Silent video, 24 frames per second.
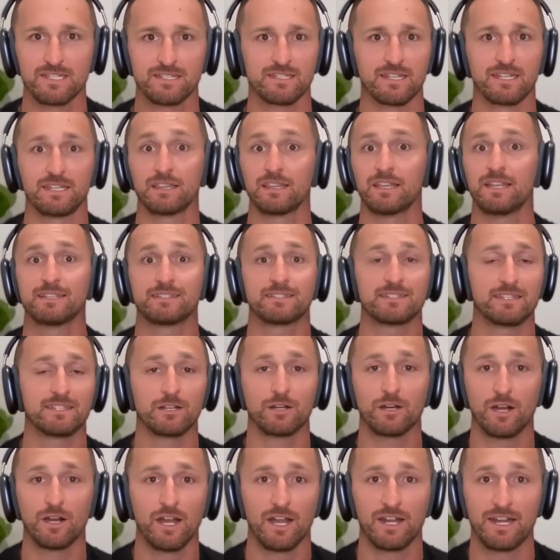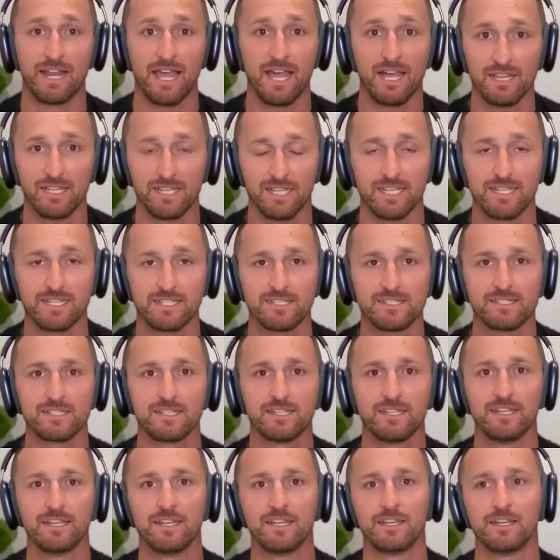unless they're analogous.
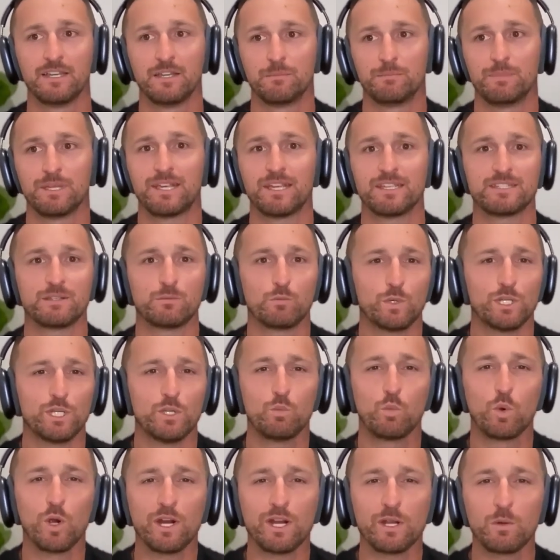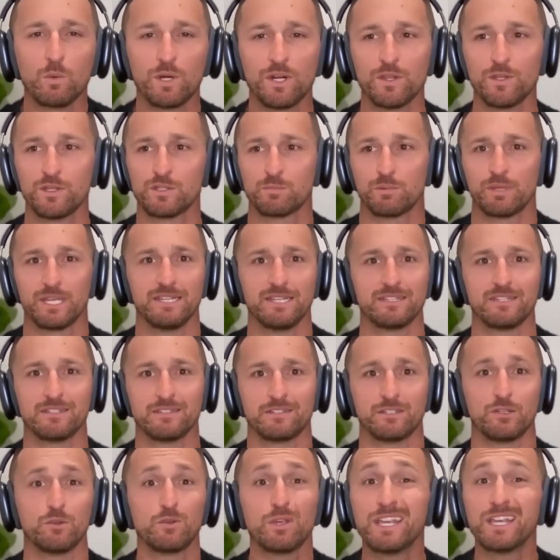Because when you work in one of those places,
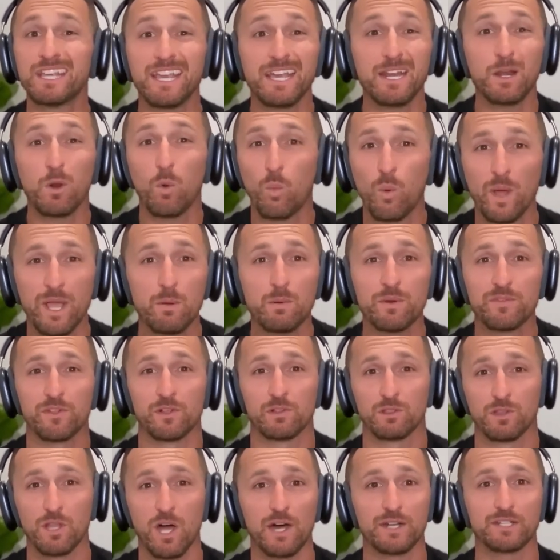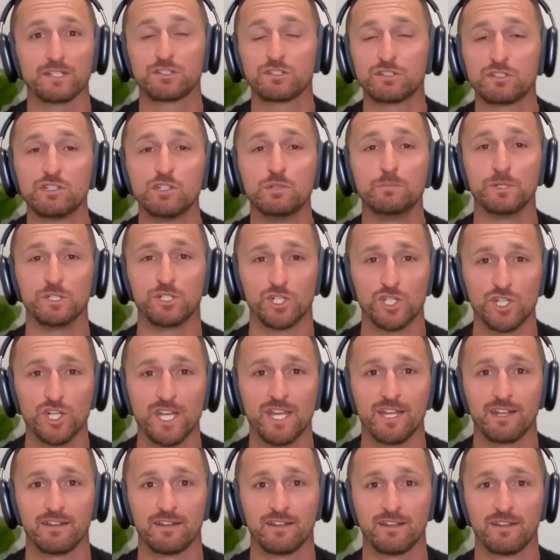you can get away with a lot of stupid shit.
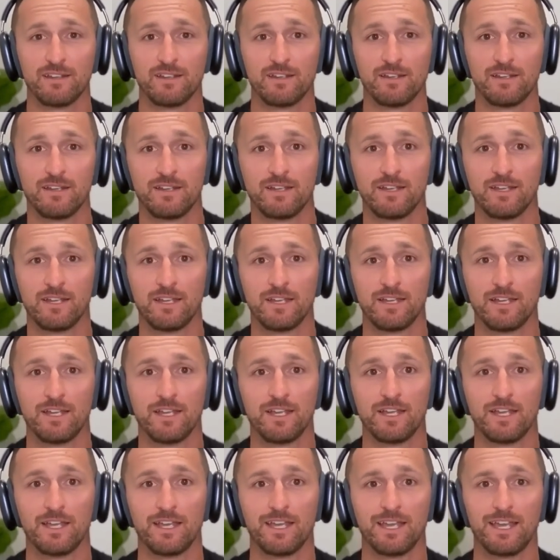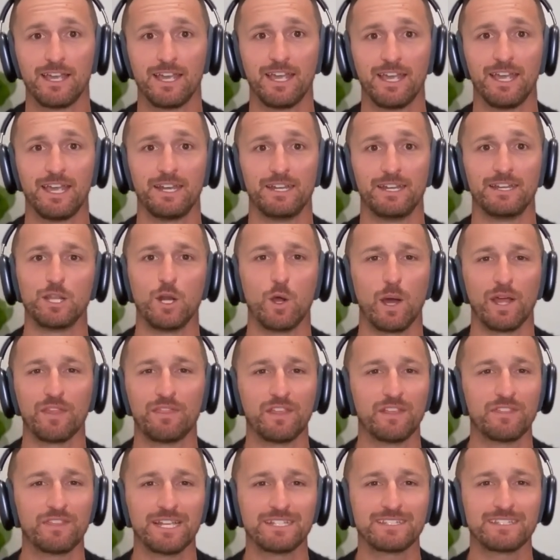And I think
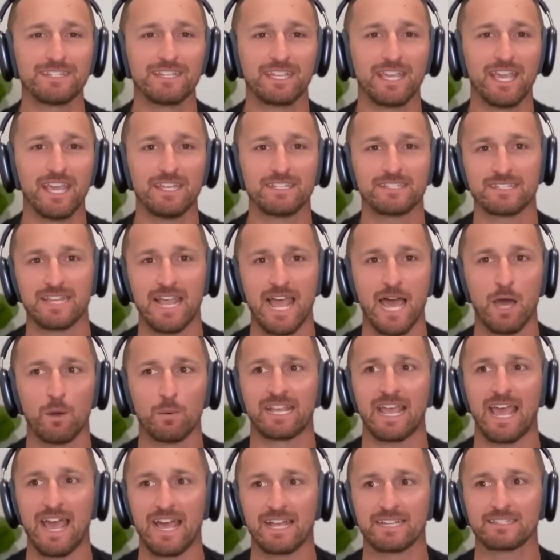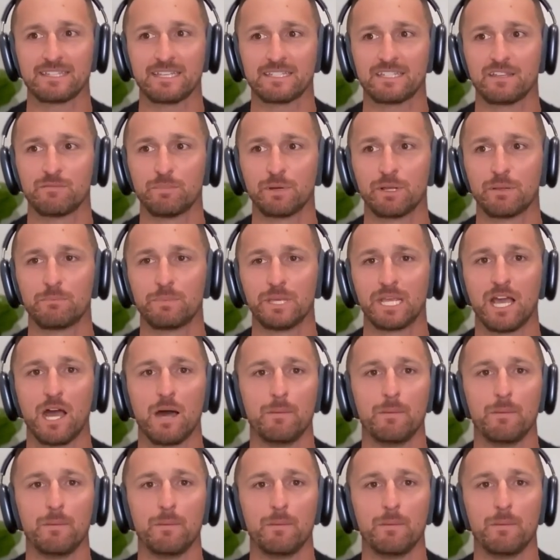that's the case now as things have become